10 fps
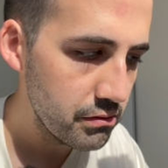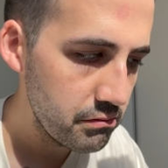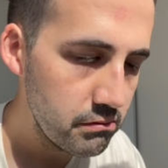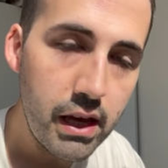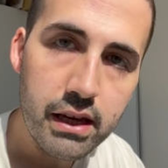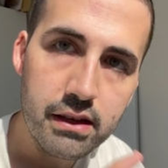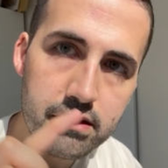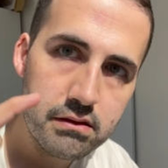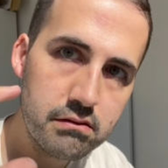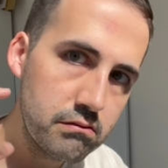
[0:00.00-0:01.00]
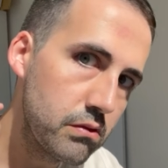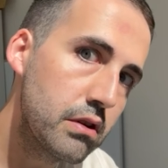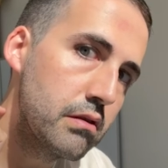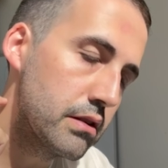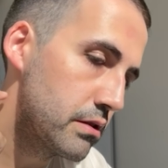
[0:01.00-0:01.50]
make it, you can
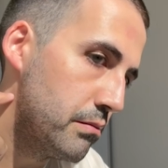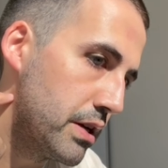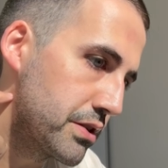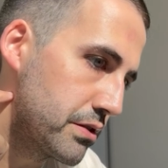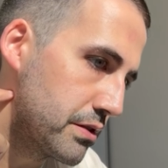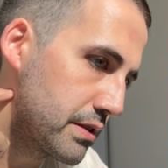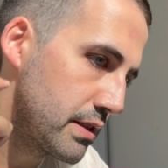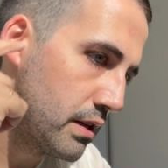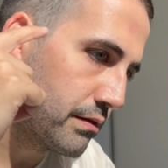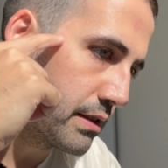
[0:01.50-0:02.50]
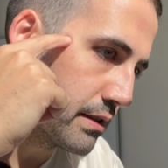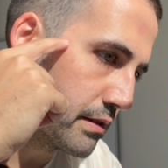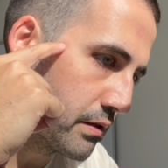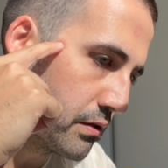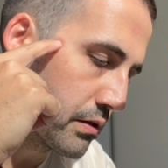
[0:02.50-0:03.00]
also measure yourself and
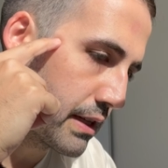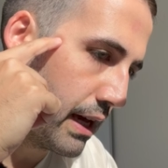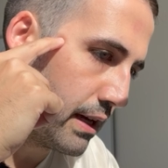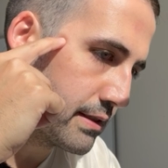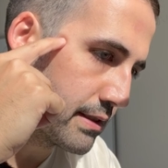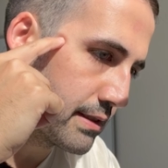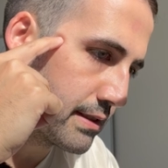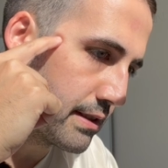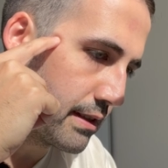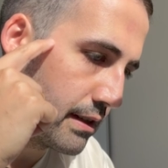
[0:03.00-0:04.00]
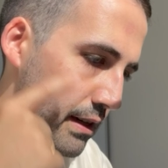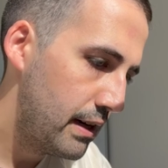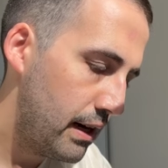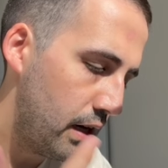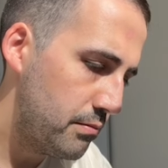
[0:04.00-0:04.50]
in your case and see
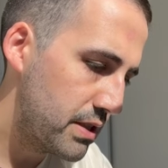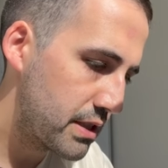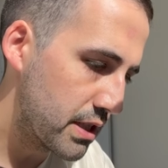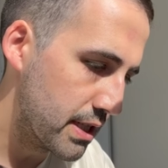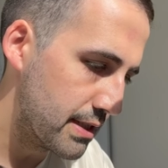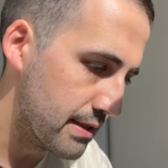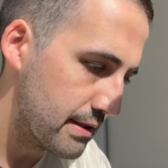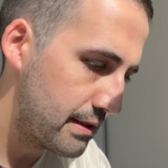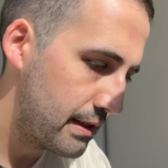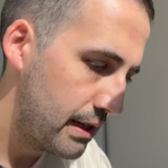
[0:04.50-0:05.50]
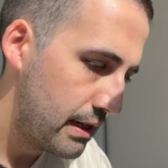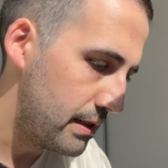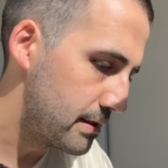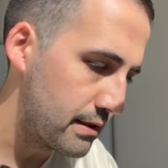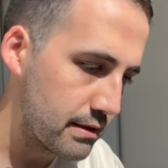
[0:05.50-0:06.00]
how much is it.
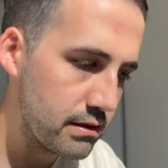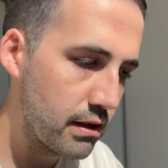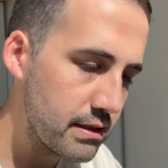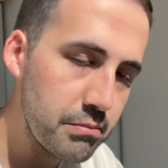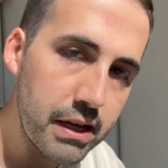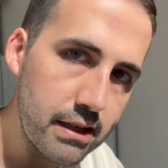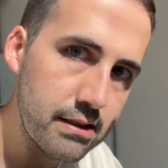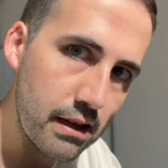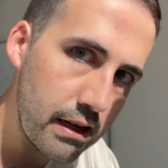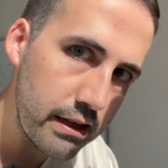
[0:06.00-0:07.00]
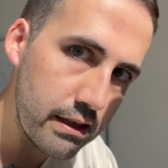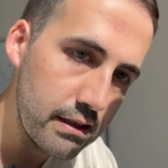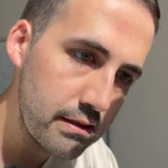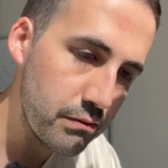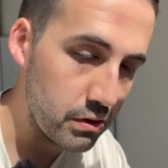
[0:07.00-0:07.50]
It's not as big as the head
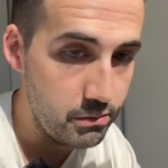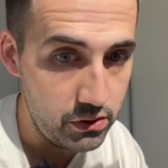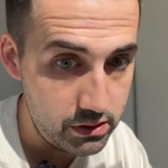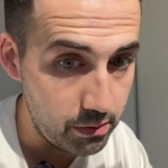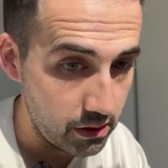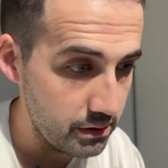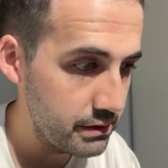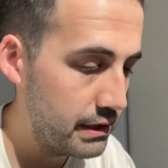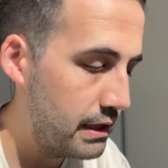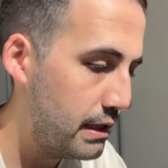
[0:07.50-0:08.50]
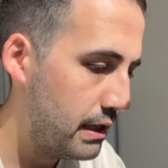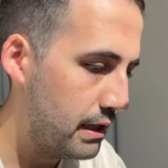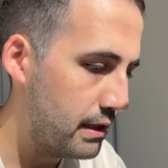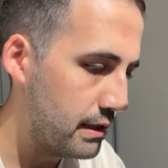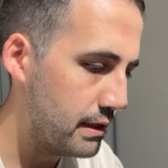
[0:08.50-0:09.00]
for the most part,
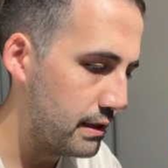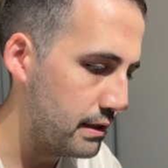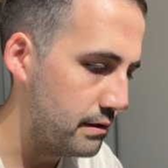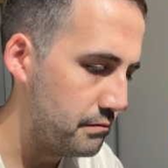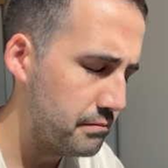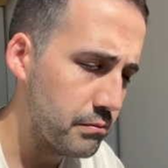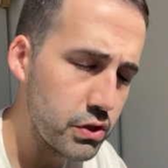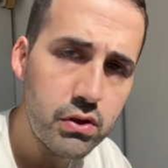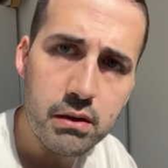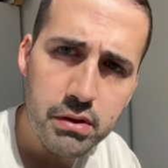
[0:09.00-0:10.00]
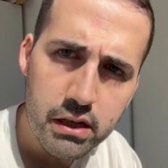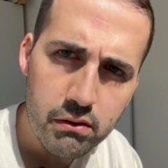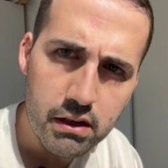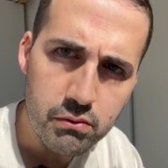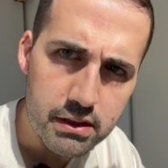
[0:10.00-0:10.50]
but you can play
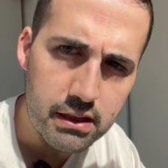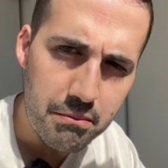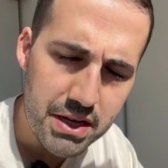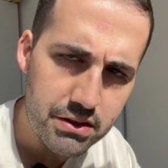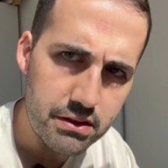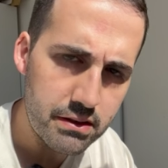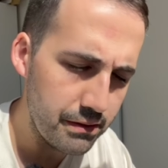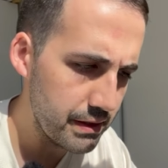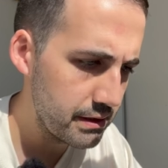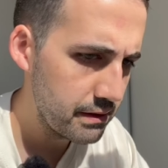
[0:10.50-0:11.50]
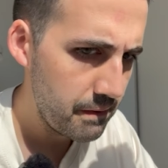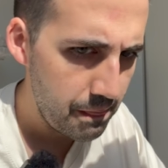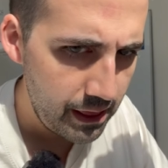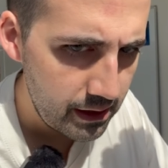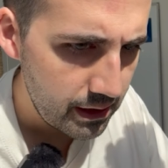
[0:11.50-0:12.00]
around with the dimensions of it.
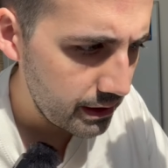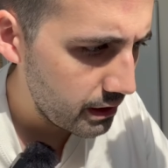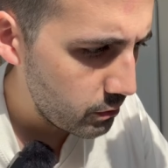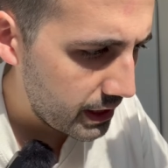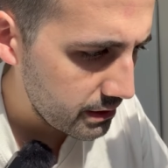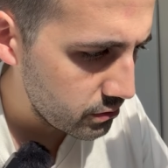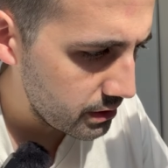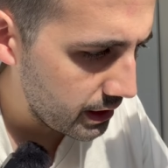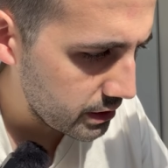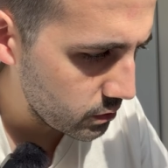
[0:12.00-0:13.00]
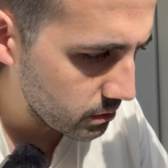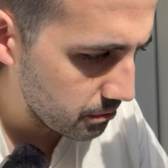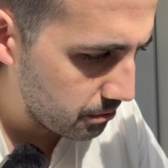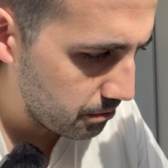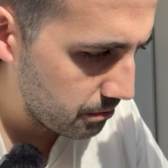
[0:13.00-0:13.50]
And then we get to the actual
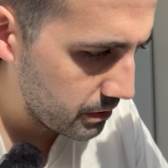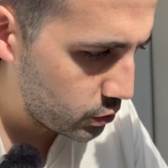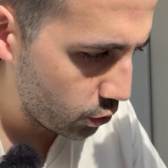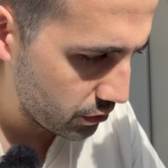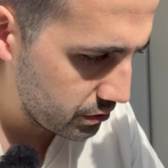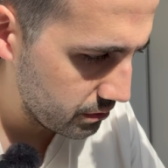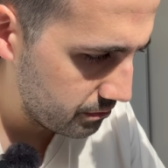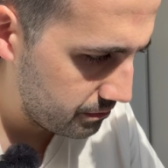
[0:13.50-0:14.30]
torso.